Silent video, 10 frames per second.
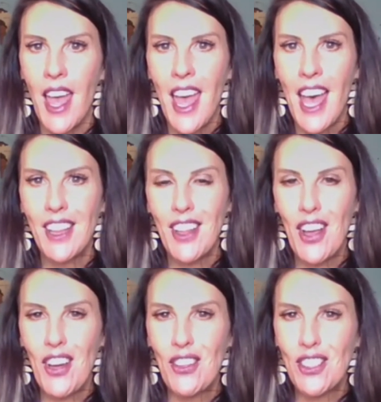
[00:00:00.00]

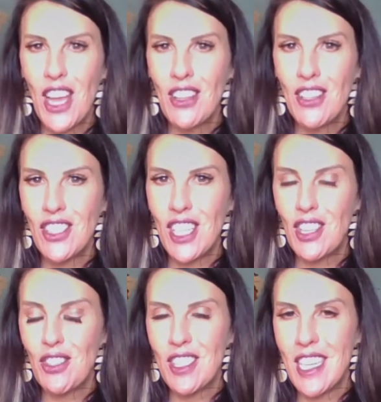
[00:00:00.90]
Hello, geology
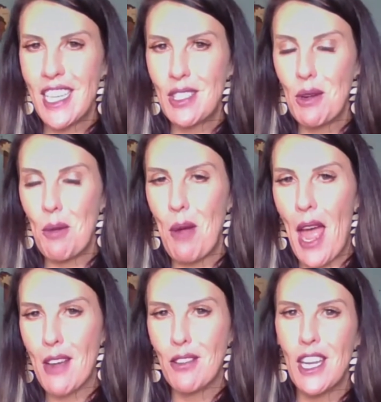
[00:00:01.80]
enthusiasts. We are
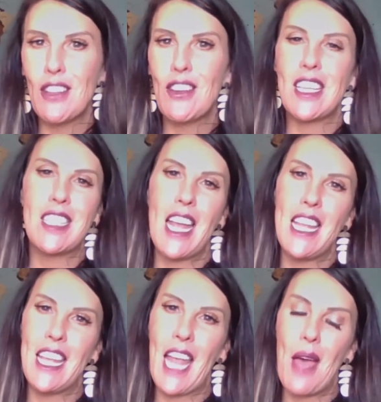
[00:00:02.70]
back for another
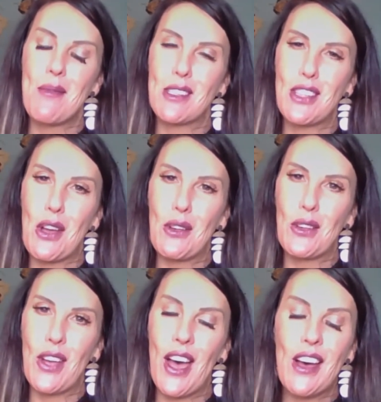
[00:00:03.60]
exciting episode
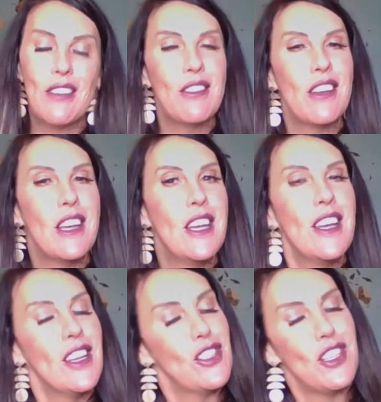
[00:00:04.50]
of
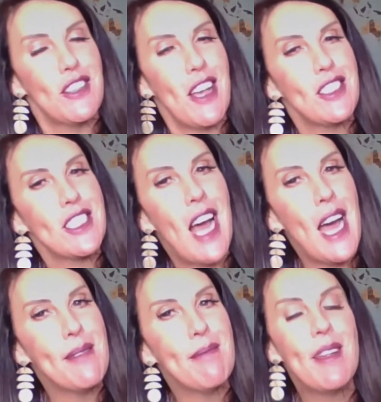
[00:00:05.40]
Geologic
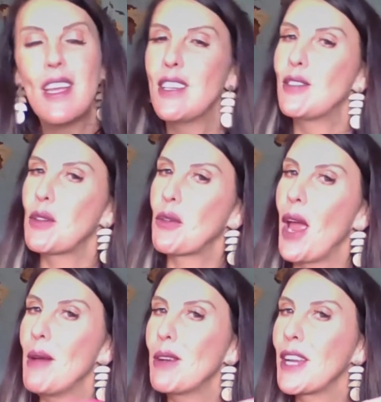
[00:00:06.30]
Time. So
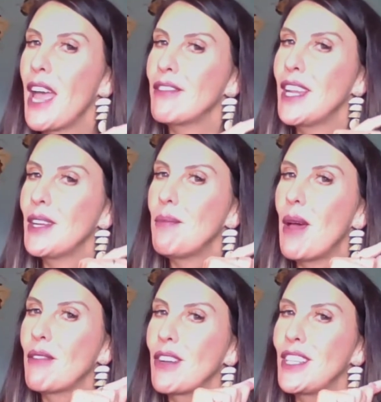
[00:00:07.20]
grab your caffeinated
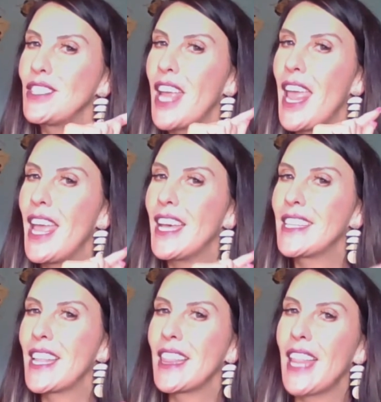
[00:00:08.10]
beverage and
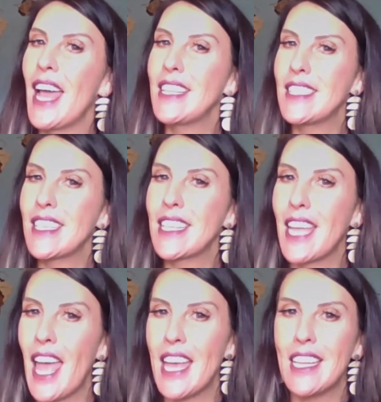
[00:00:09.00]
let's
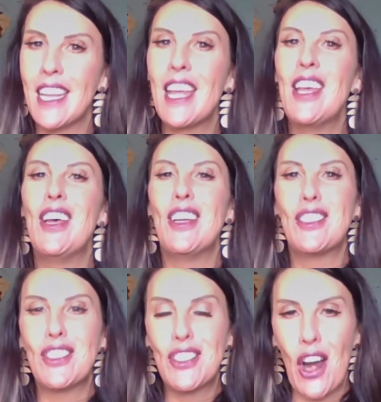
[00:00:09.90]
get
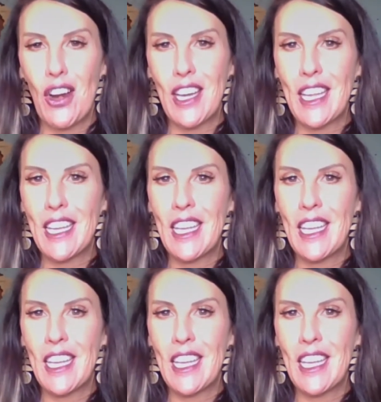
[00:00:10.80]
started.